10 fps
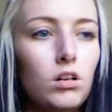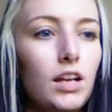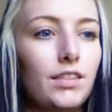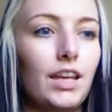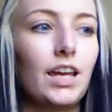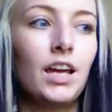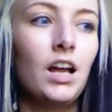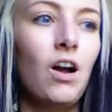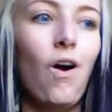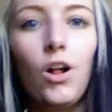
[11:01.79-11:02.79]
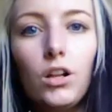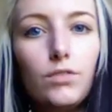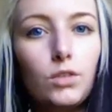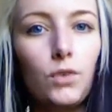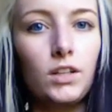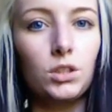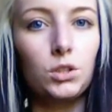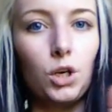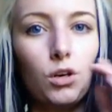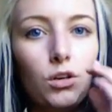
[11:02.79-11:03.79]
And like all of his friends
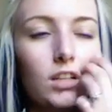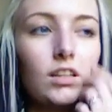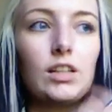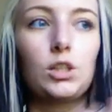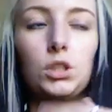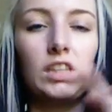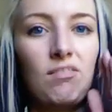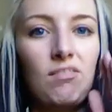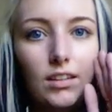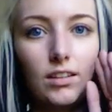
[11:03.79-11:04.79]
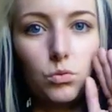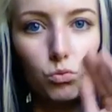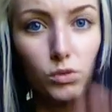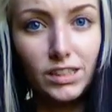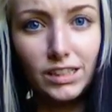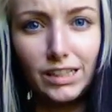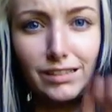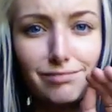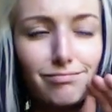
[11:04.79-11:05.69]
turned and like just gave me this really